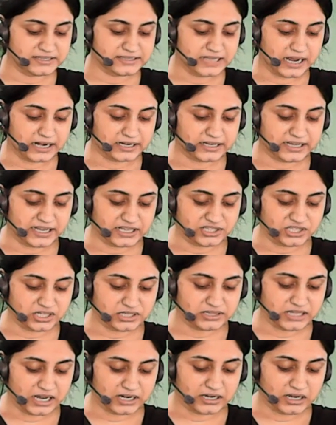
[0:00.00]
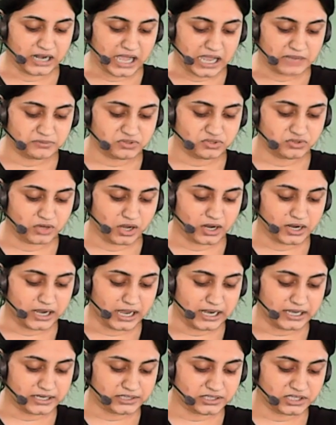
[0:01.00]
such gauging that livestock,
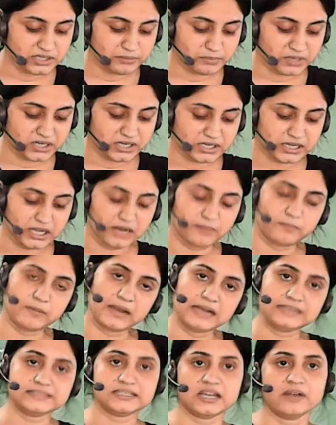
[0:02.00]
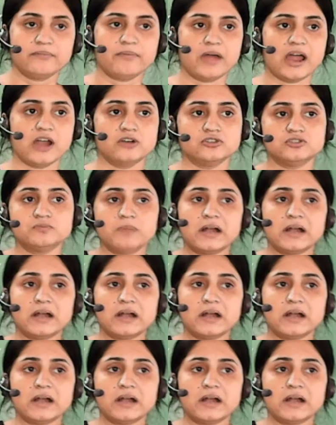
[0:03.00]
collecting medical plants and virus.